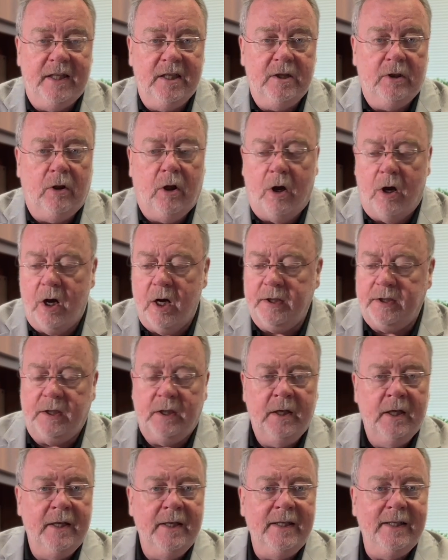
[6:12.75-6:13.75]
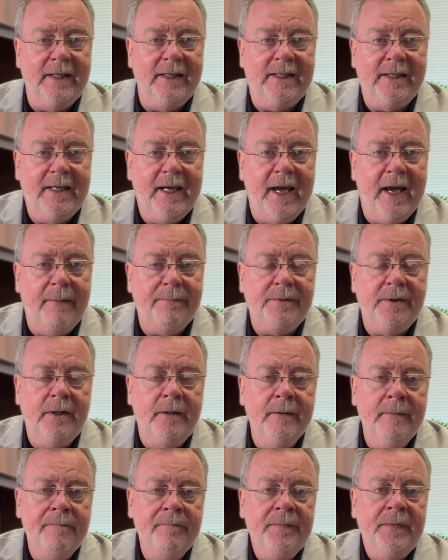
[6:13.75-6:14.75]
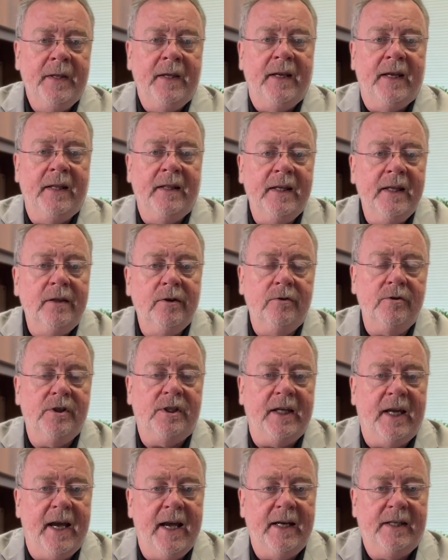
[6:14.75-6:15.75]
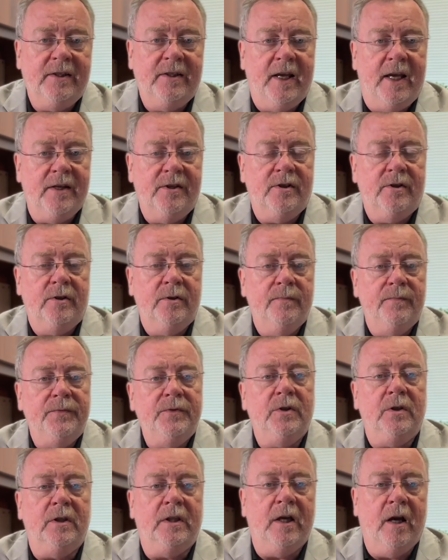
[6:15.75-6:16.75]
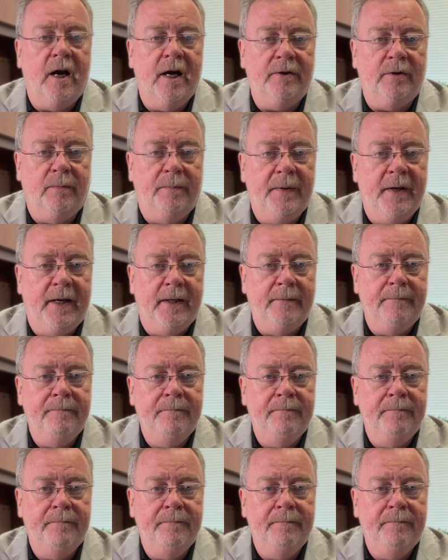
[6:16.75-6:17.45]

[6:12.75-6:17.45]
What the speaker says: It's logged, it's kept, and then there's the access to the Autopen.